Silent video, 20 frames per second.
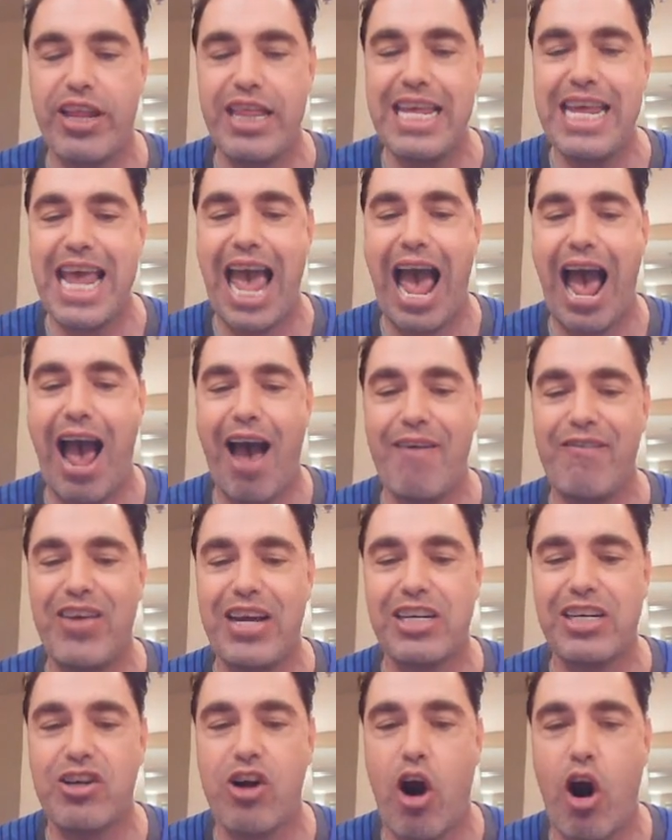The
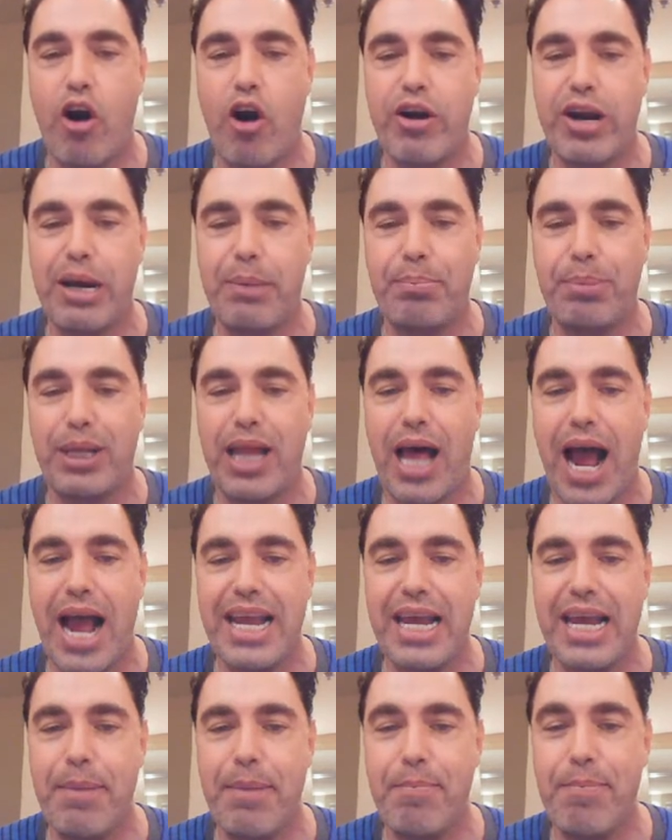Avent card, apply
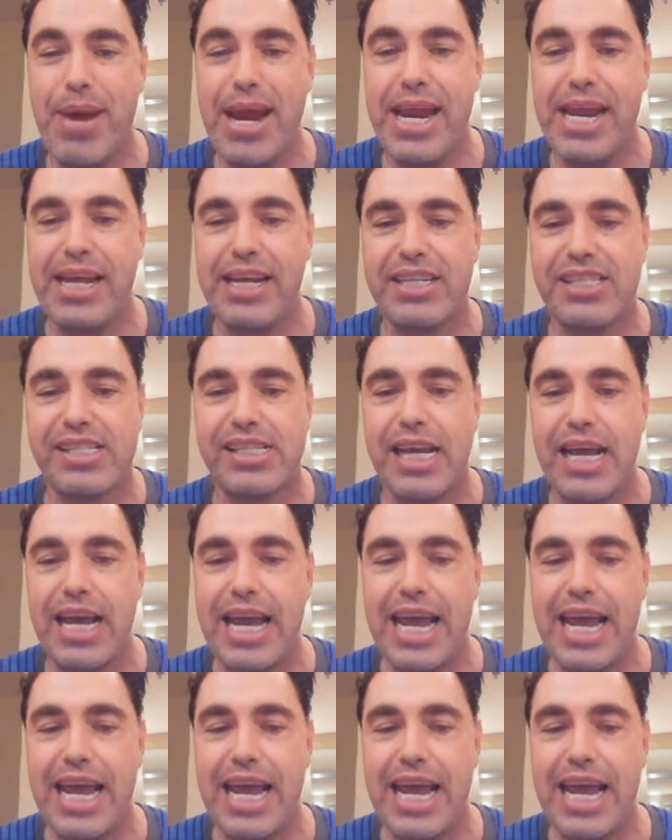in minutes.